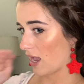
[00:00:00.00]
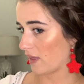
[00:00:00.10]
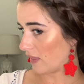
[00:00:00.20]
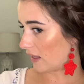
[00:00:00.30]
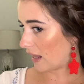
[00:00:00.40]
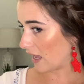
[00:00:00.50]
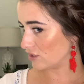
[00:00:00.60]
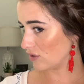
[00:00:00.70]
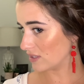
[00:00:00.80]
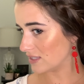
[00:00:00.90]
And then as
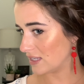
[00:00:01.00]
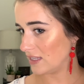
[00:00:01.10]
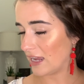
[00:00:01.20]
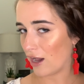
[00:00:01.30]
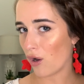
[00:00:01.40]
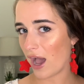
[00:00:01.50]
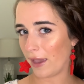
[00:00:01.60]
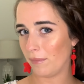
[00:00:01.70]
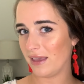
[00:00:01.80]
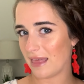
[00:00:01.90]
you can see now, I
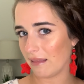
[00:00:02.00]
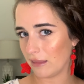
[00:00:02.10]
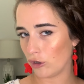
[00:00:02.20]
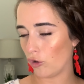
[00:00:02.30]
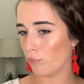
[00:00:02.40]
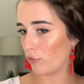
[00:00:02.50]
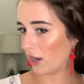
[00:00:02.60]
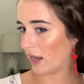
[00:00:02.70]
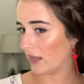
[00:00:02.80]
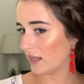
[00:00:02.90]
made that little
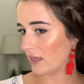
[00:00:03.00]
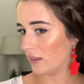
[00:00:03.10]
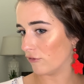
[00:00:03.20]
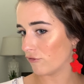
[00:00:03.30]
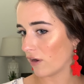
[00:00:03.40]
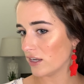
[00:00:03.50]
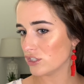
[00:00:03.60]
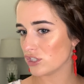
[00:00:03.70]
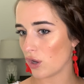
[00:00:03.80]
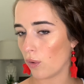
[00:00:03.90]
braid in the front,
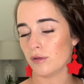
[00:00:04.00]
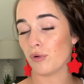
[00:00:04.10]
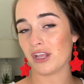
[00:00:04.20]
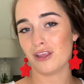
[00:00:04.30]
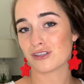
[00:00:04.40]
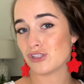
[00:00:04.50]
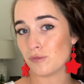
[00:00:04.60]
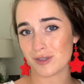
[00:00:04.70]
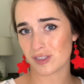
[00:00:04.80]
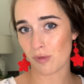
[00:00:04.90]
so the braid looks
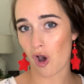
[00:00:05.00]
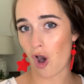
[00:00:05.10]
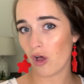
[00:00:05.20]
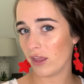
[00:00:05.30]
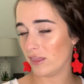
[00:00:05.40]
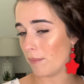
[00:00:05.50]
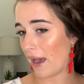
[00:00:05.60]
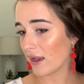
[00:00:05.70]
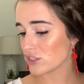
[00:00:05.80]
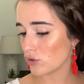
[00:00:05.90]
super small in the
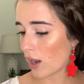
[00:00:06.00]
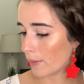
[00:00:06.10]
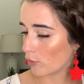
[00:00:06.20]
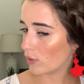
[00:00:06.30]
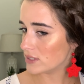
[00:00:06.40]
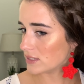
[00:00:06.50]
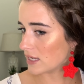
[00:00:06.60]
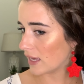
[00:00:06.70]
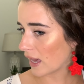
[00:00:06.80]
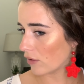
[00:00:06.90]
back, so I'm going to
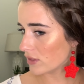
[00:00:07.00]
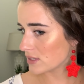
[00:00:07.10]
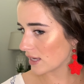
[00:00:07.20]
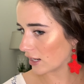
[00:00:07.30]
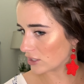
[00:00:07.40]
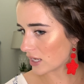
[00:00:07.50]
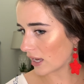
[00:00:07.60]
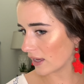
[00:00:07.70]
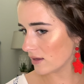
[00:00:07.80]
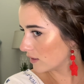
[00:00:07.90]
take out this hair
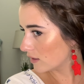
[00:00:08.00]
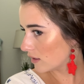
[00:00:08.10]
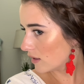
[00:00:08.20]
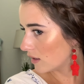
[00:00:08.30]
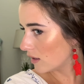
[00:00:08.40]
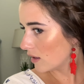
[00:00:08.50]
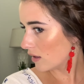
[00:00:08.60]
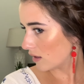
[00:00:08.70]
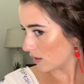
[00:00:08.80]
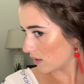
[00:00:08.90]
tie.
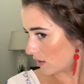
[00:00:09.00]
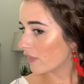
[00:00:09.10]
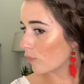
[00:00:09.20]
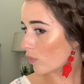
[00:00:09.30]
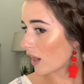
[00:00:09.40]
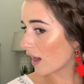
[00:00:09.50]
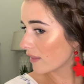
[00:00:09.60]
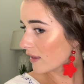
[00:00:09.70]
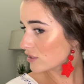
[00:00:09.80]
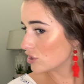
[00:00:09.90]
And then what I
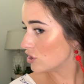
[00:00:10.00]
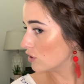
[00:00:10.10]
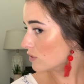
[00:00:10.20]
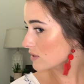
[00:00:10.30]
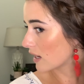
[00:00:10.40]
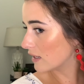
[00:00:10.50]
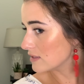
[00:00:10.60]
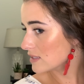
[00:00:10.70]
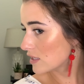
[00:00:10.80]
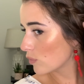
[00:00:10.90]
like to do is kind of
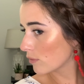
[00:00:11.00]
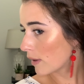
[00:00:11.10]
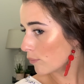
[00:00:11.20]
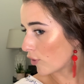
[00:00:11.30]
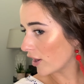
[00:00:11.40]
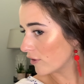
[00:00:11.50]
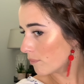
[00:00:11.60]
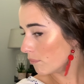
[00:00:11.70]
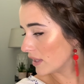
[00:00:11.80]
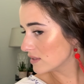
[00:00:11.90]
see where my braid
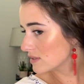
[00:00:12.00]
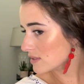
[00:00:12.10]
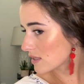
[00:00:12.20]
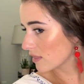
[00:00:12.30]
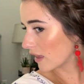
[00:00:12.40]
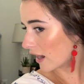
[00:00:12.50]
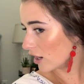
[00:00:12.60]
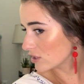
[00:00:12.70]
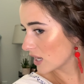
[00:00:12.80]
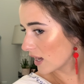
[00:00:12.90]
meets the hair
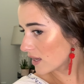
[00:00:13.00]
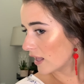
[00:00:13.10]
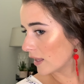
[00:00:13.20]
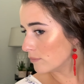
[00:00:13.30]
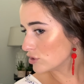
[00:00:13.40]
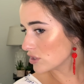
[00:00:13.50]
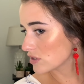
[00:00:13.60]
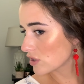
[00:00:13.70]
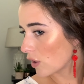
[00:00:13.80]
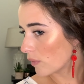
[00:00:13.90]
tie, and I'm
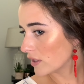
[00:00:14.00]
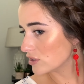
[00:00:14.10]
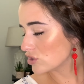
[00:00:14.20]
just going